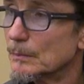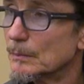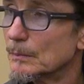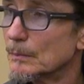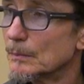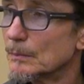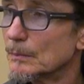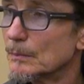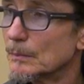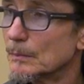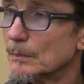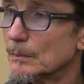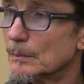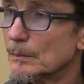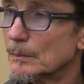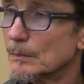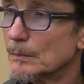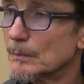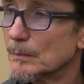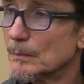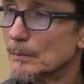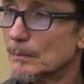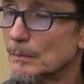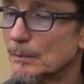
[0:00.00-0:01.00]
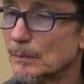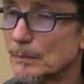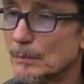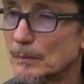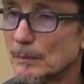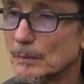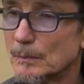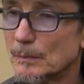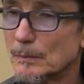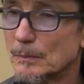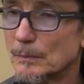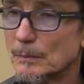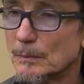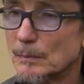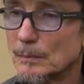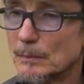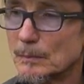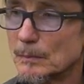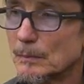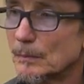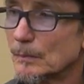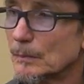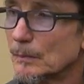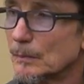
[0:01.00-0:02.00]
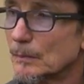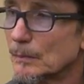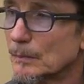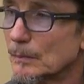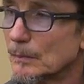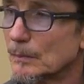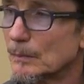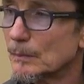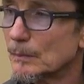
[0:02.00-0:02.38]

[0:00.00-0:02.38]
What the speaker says: [no speech]